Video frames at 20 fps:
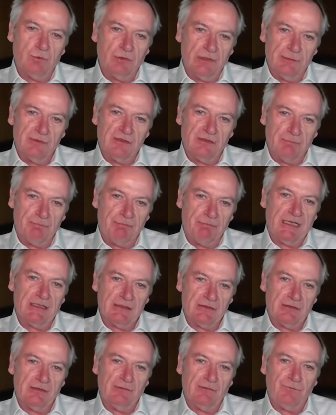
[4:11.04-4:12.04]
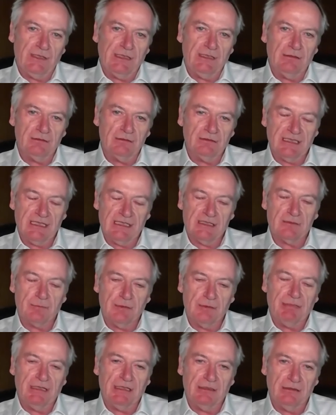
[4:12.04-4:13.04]
one, it was the banks that failed and had to
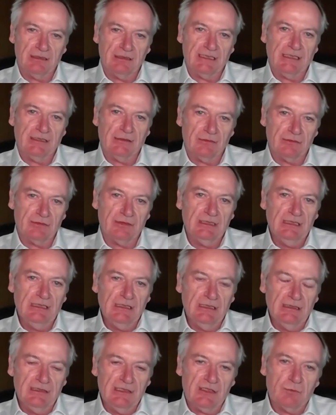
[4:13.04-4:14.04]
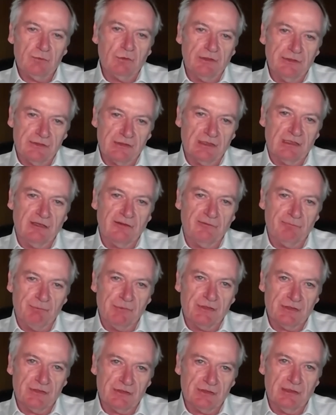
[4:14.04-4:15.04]
be bailed out. This one, it's the
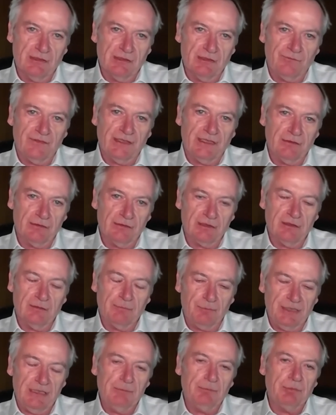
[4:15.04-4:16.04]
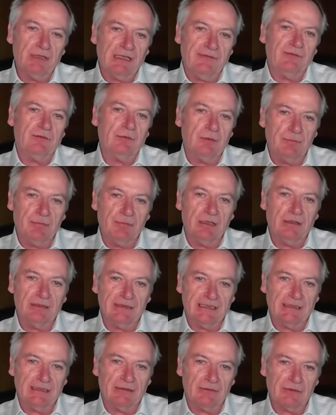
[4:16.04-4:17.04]
governments that have failed and the people have to be
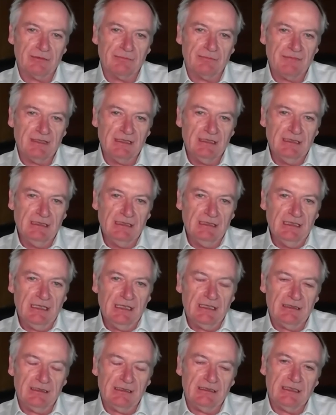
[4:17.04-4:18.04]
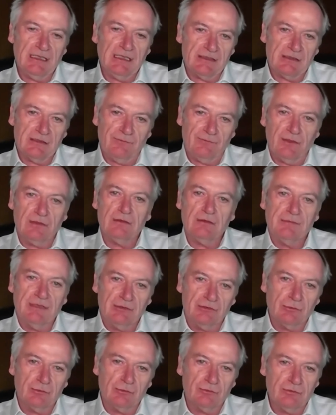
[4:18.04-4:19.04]
bailed out. And I think that's the
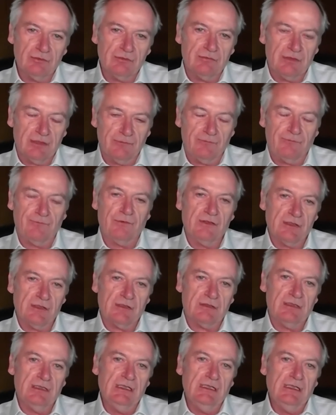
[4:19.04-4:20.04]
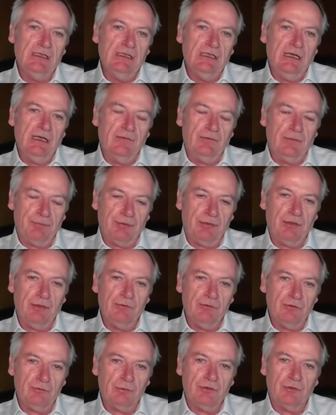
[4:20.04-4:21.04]
fundamental difference of
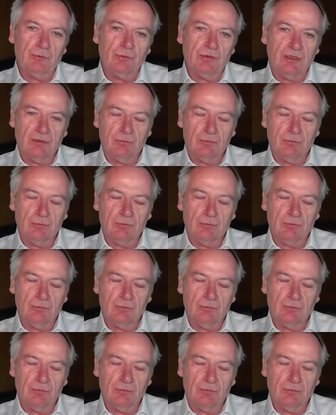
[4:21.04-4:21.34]
approach, which is why